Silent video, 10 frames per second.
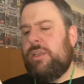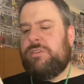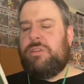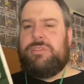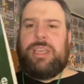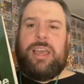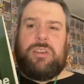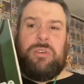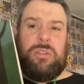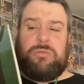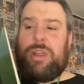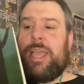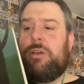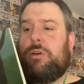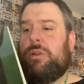So to get a coloured
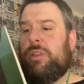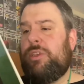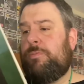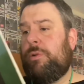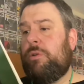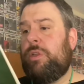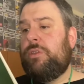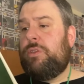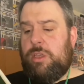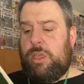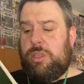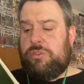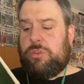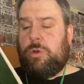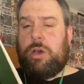record at this point
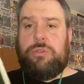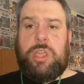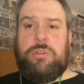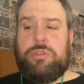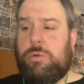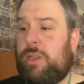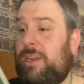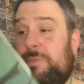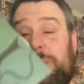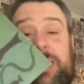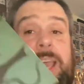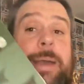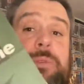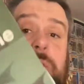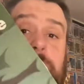is quite unusual, and it's been
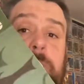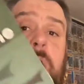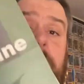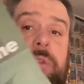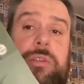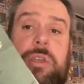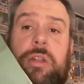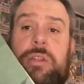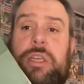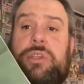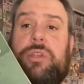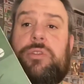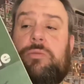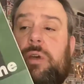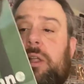kept in marvellous condition
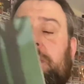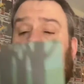as well.